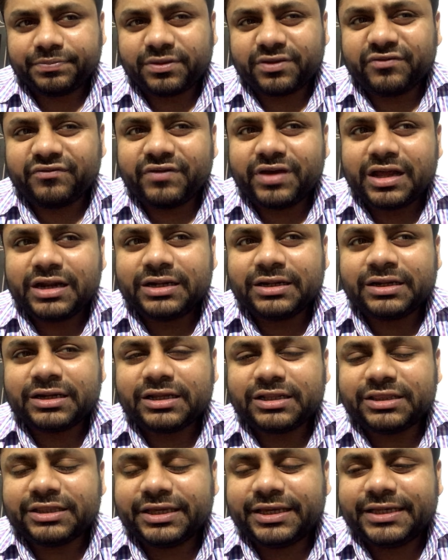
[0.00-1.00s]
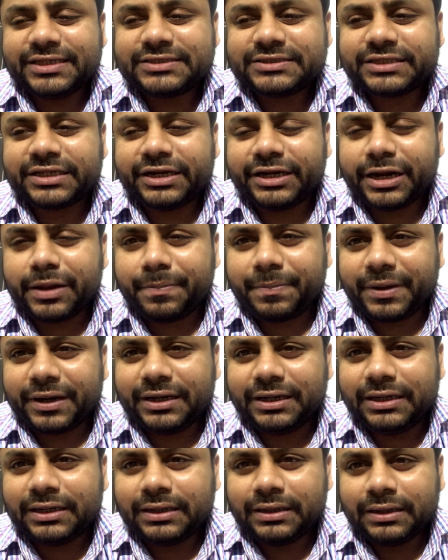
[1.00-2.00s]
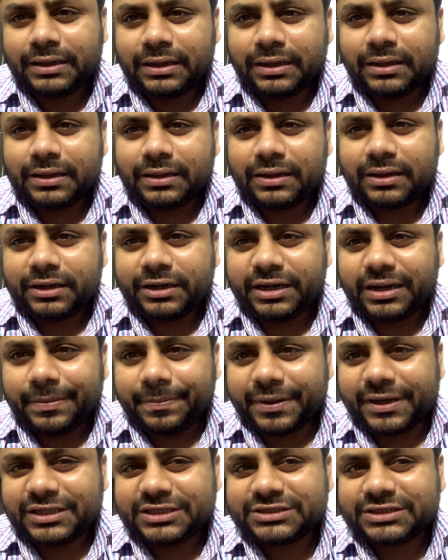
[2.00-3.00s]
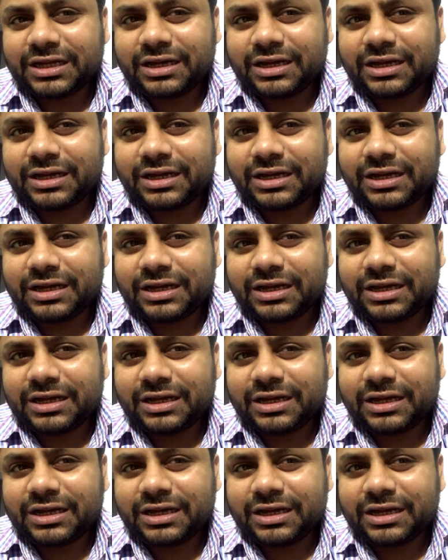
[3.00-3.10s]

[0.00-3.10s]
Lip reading: when these lipids